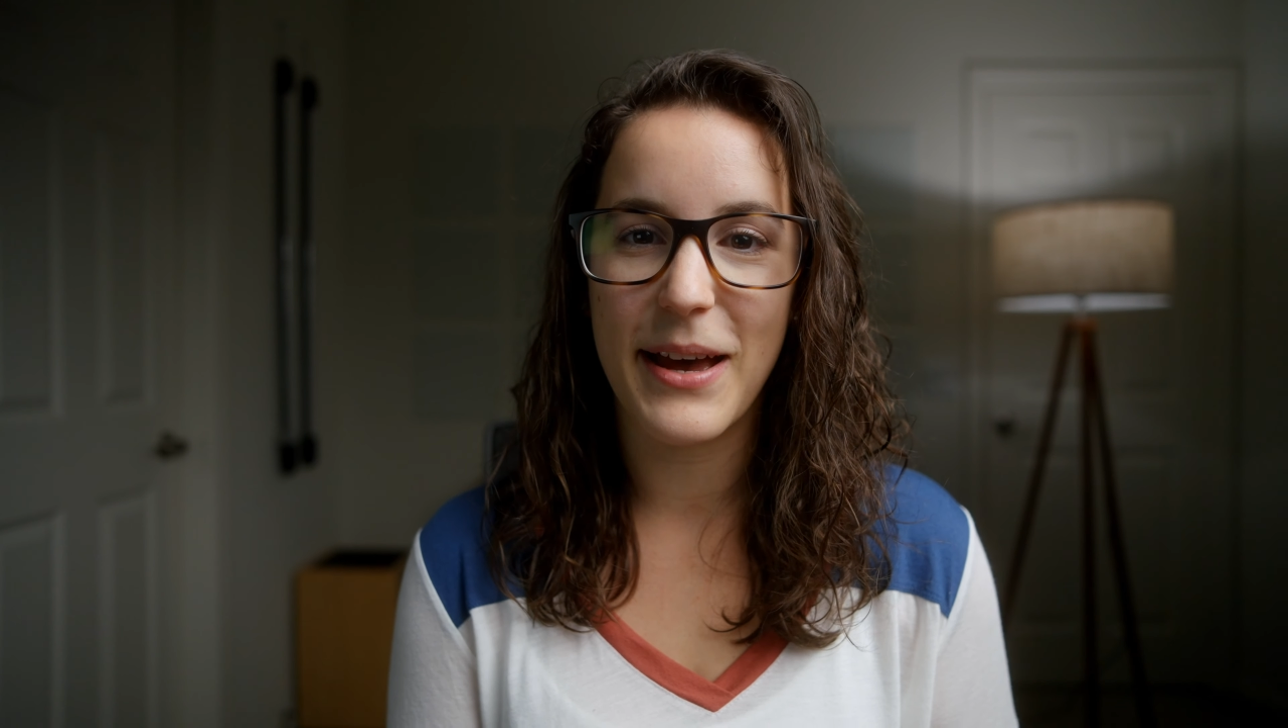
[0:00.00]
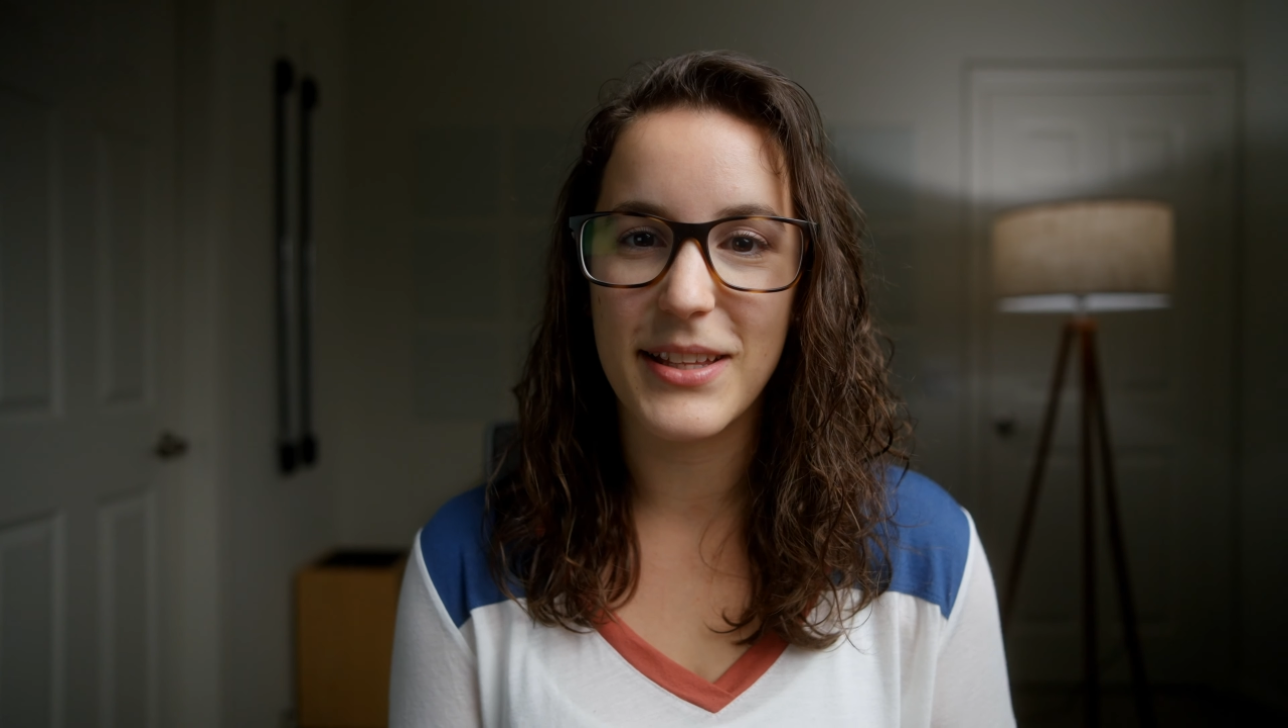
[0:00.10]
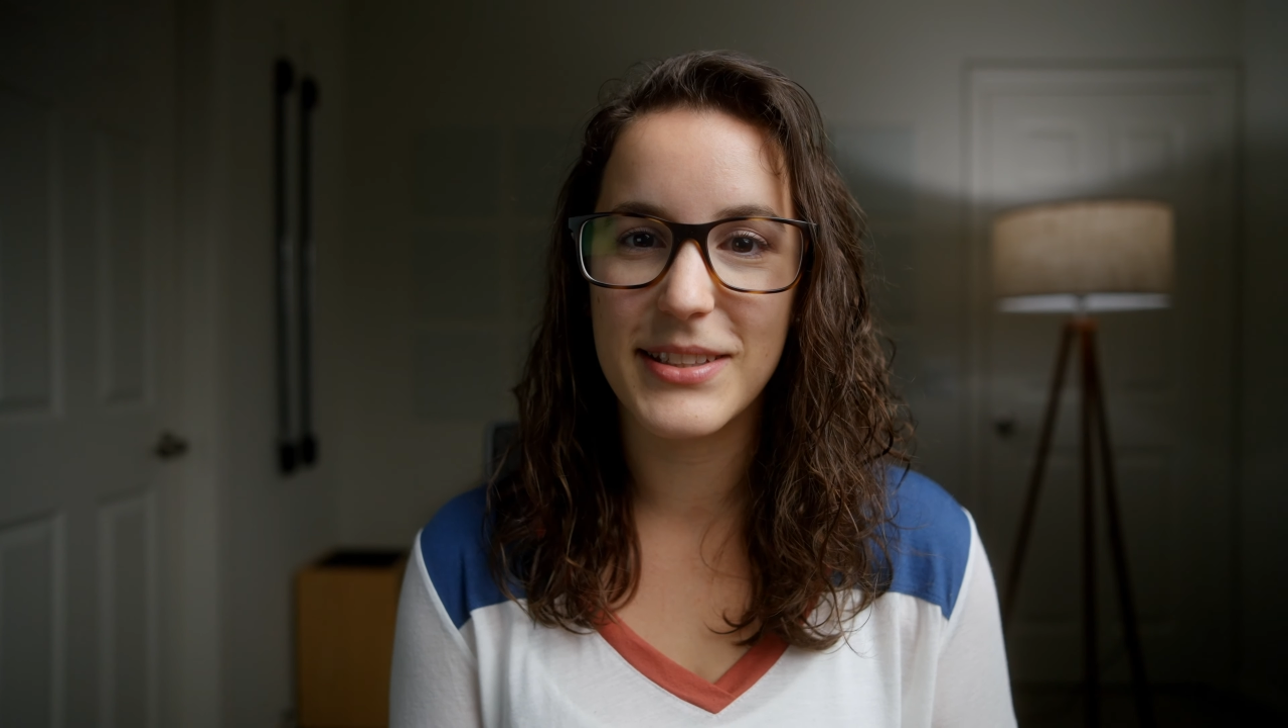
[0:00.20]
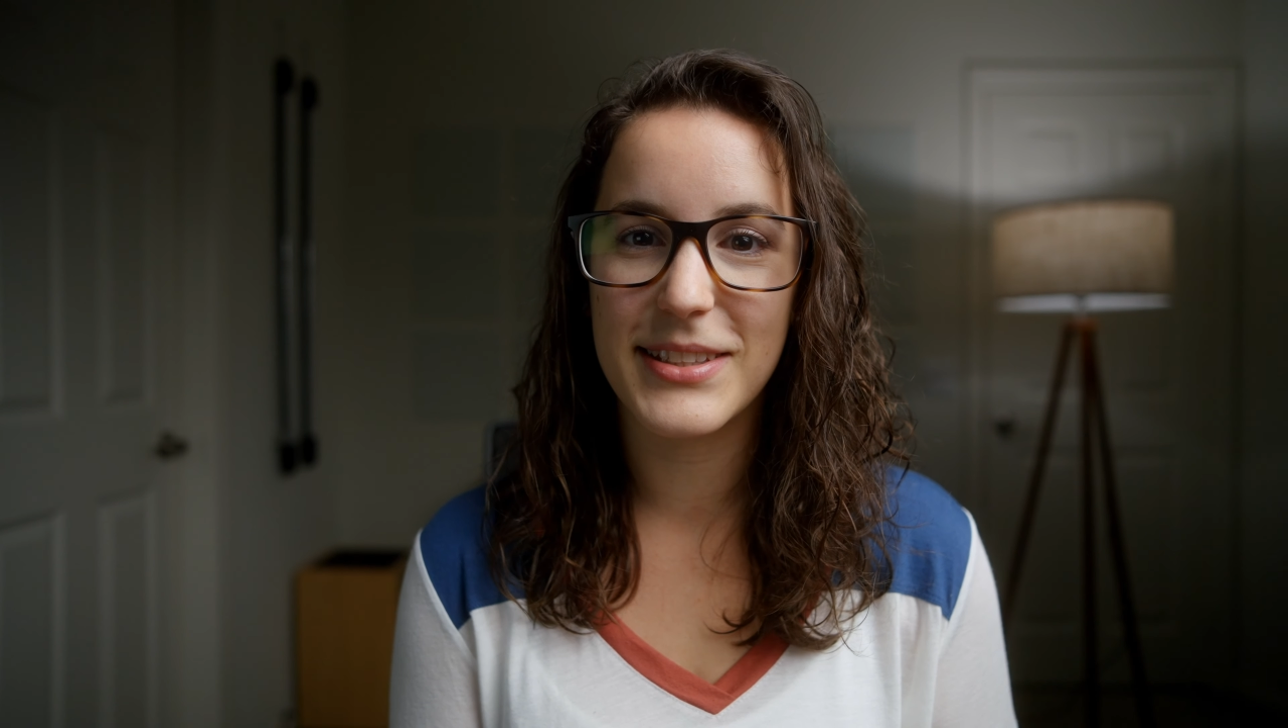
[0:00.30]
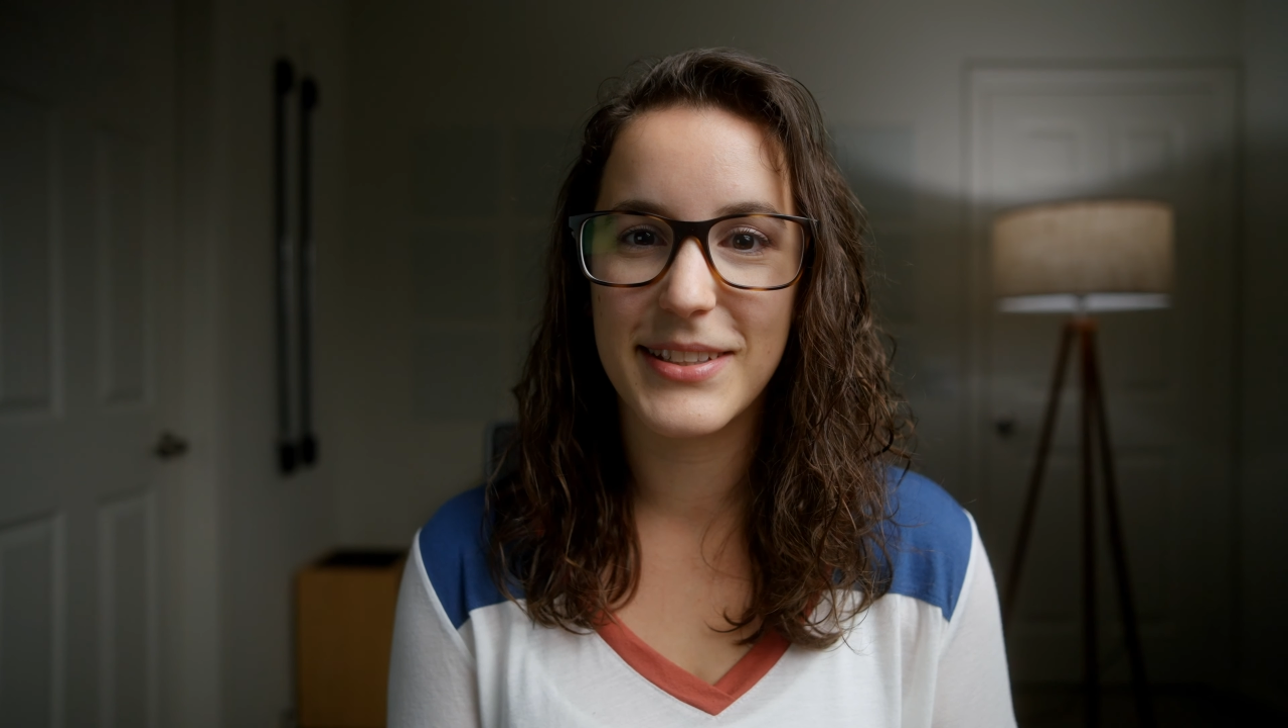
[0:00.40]

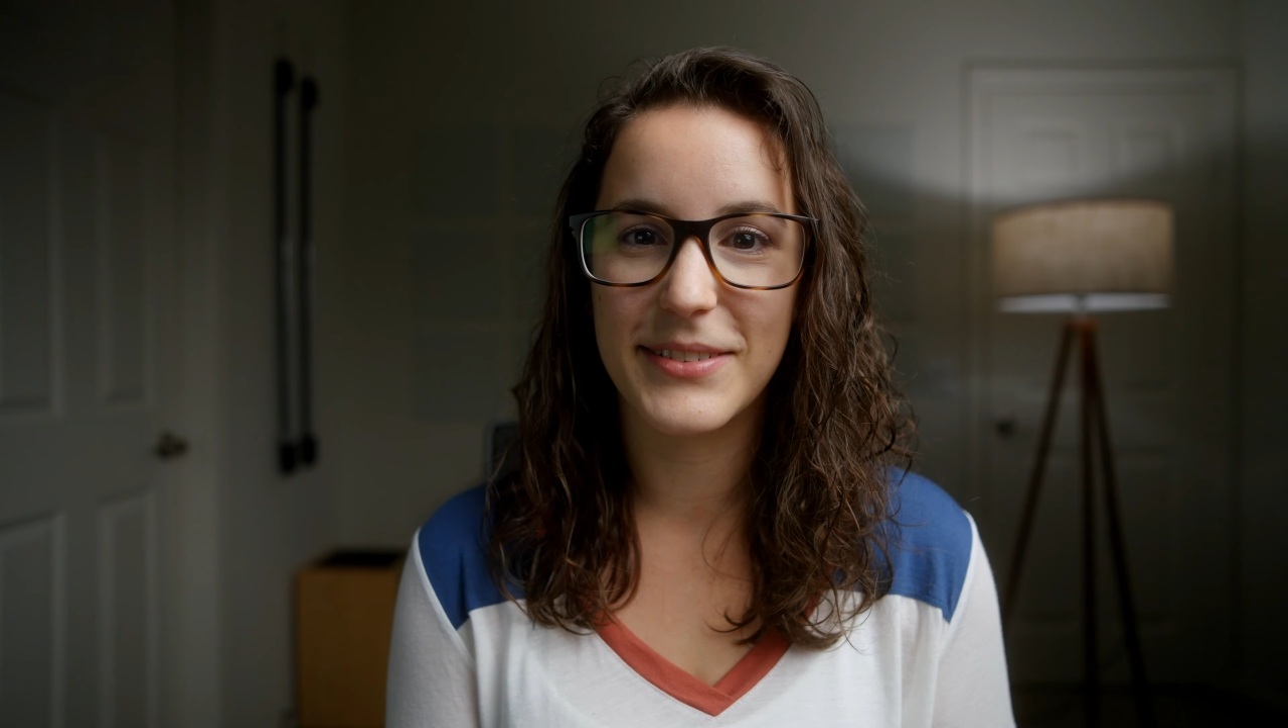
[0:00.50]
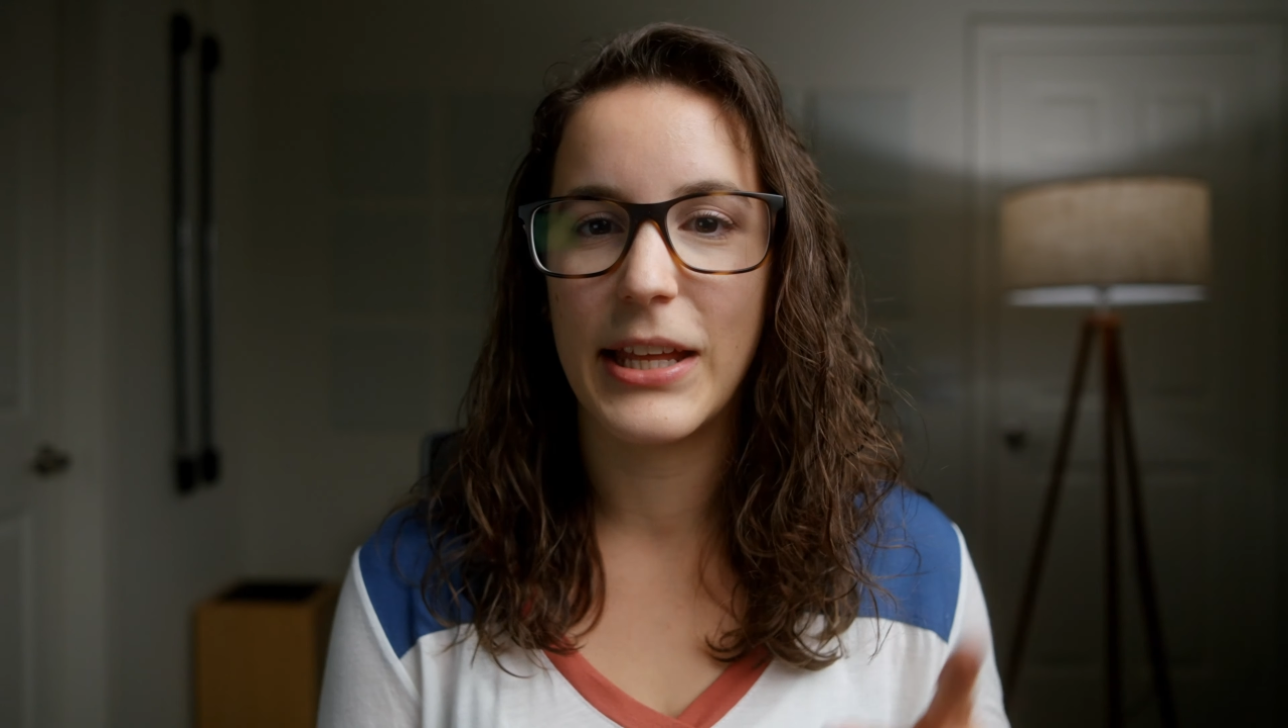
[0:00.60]
balanced.